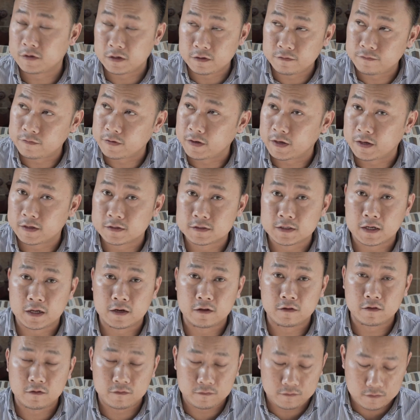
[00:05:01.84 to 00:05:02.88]
3 fans
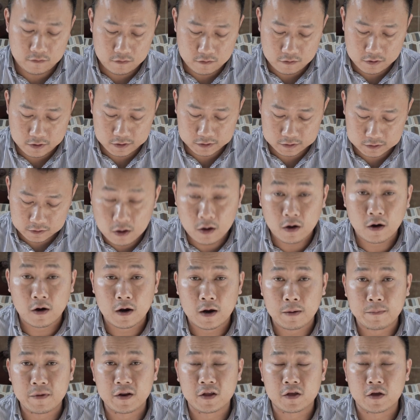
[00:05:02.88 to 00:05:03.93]
out of the 4.
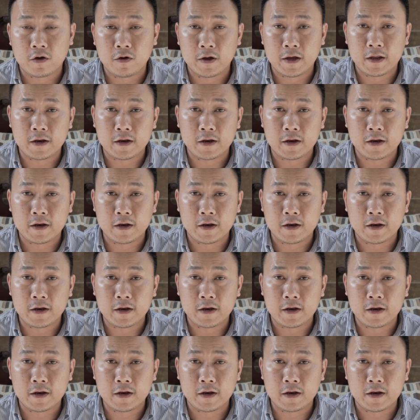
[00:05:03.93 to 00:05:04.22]
I'm gonna go